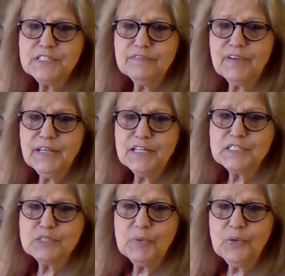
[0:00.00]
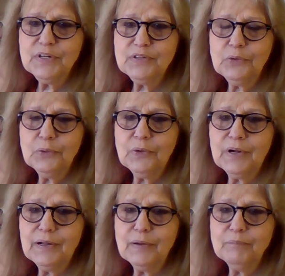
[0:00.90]
see if I can get spirit to
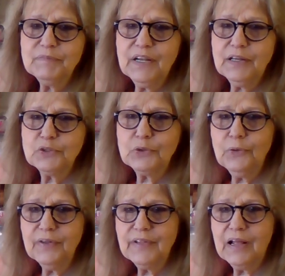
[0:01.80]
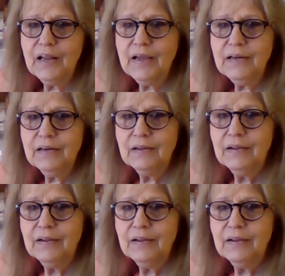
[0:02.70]
um, take control of that light